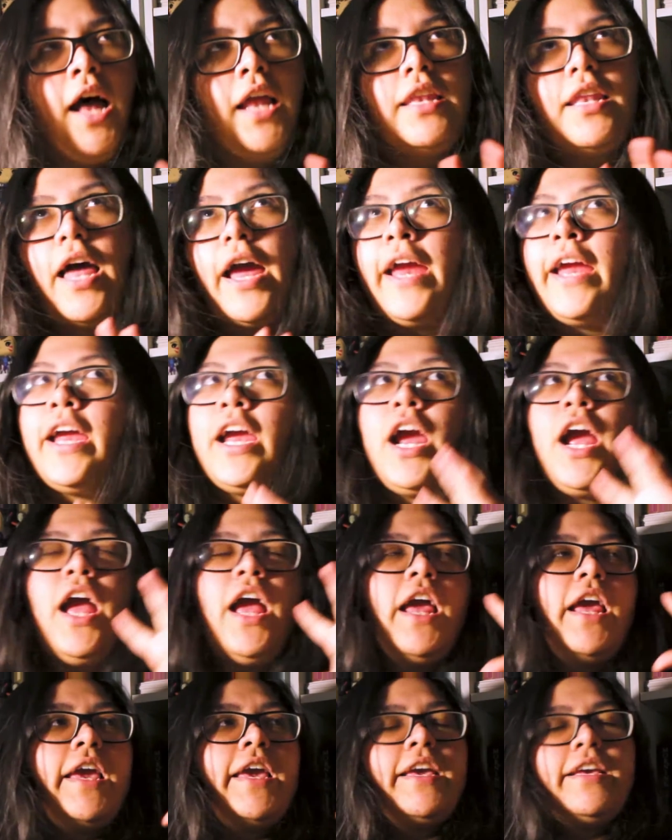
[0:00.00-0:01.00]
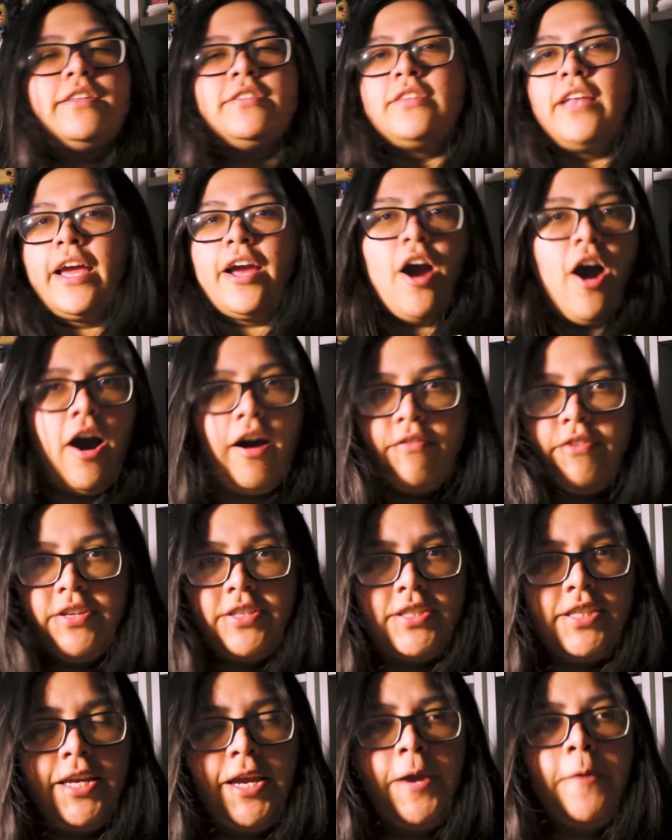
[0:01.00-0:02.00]
Like, he's like
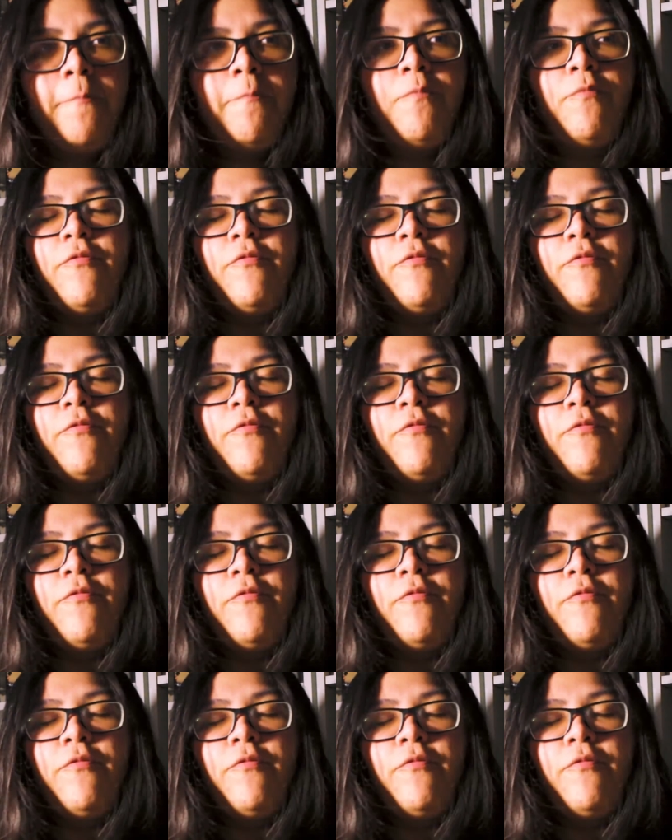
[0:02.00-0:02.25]
obviously